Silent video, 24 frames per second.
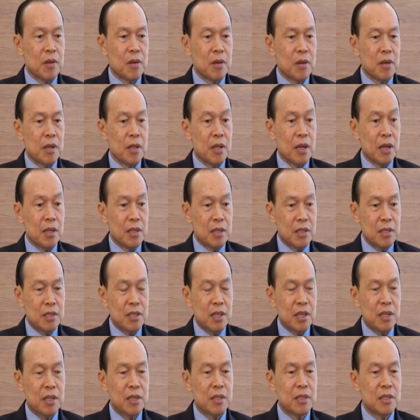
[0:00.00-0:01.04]
And other
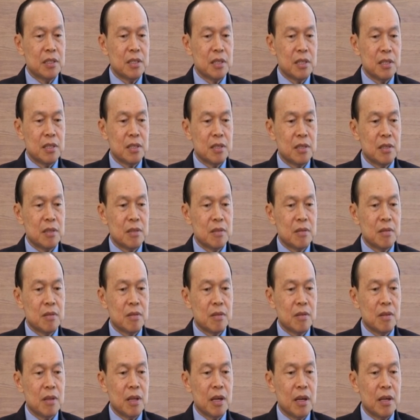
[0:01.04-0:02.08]
challenges
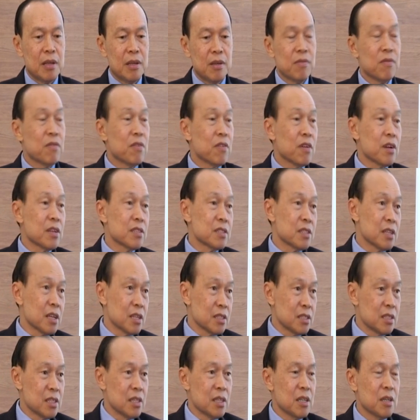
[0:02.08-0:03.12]
like
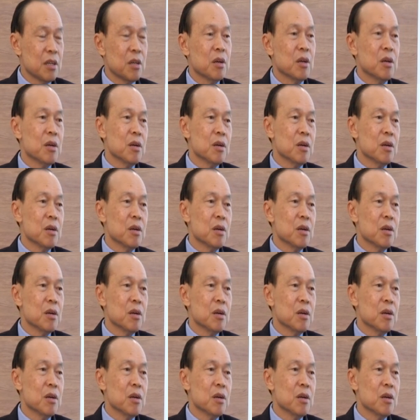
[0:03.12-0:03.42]
infrastructure,